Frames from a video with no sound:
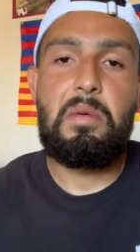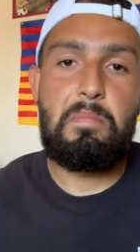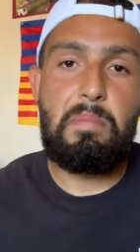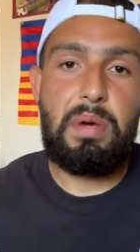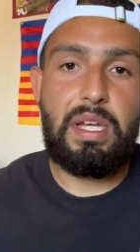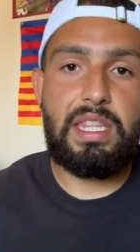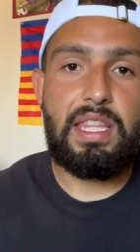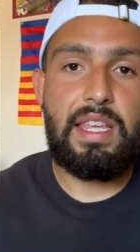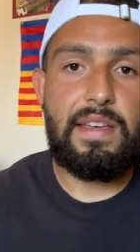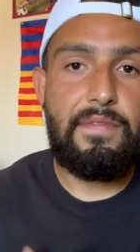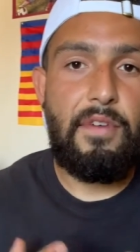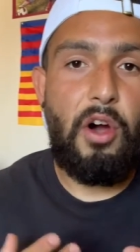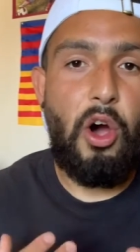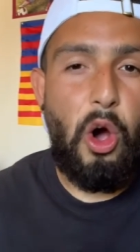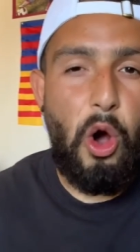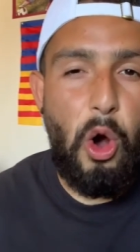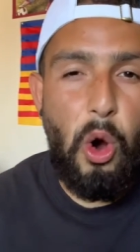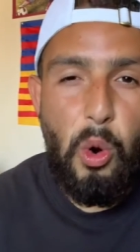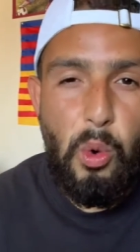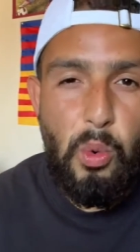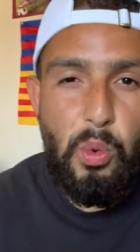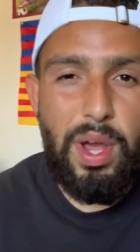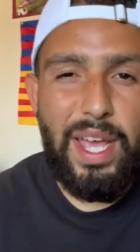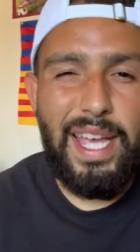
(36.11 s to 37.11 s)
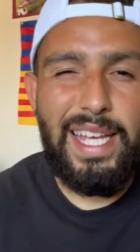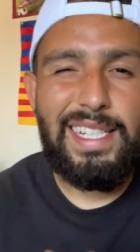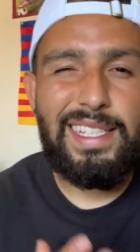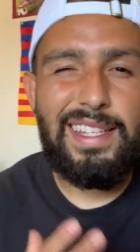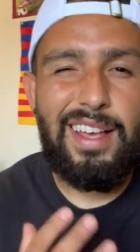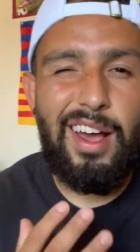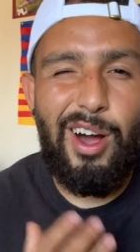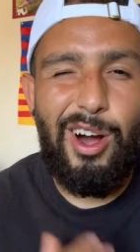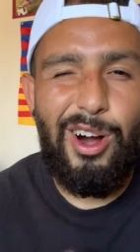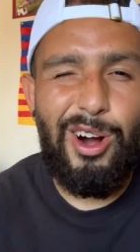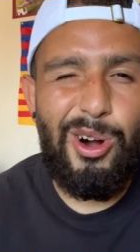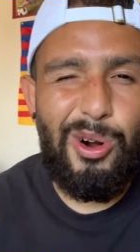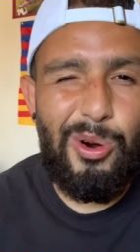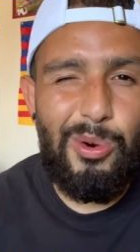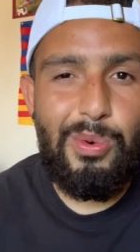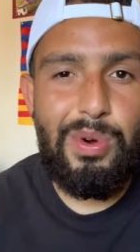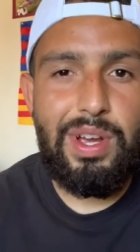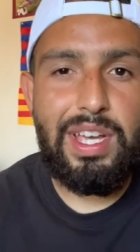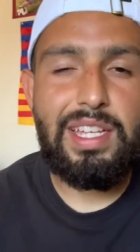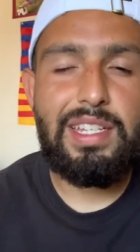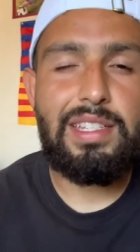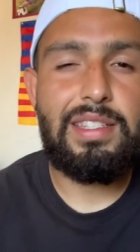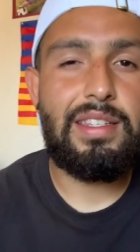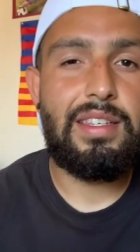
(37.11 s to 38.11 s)
but they've always,
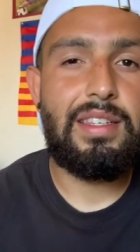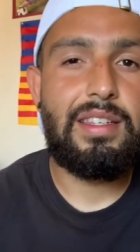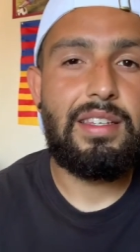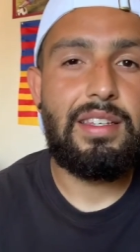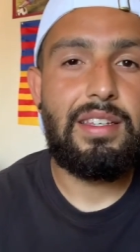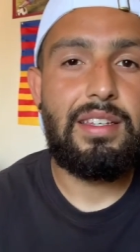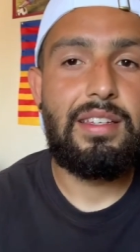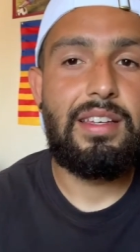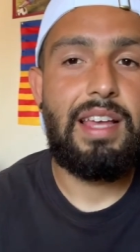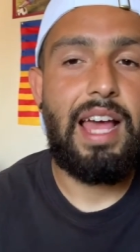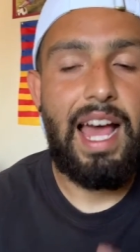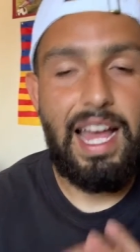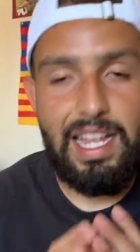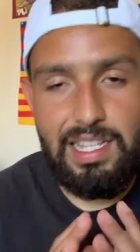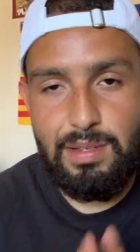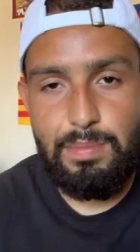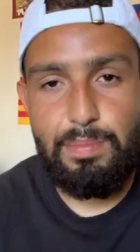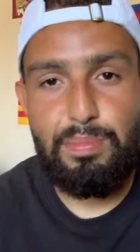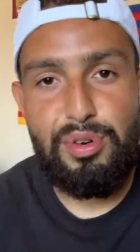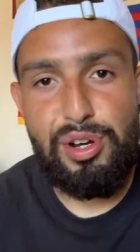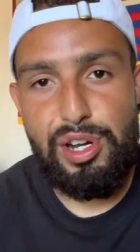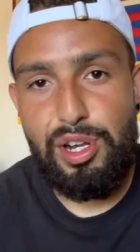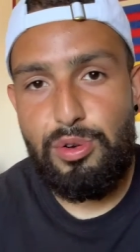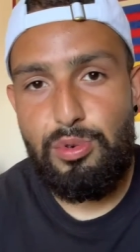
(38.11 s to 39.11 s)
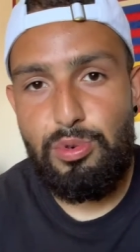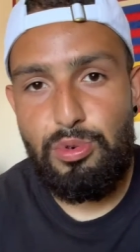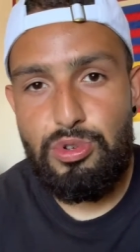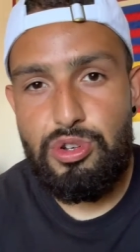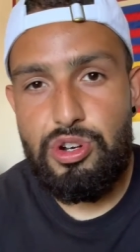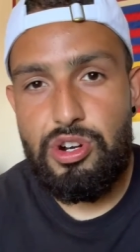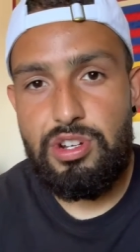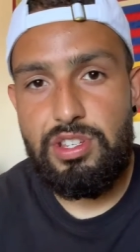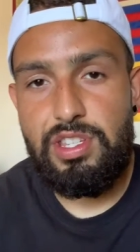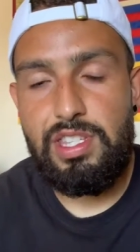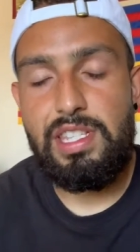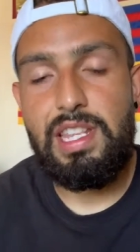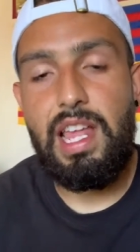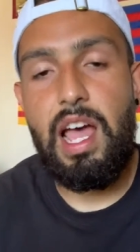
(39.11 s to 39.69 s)
always had some pretty cool jerseys.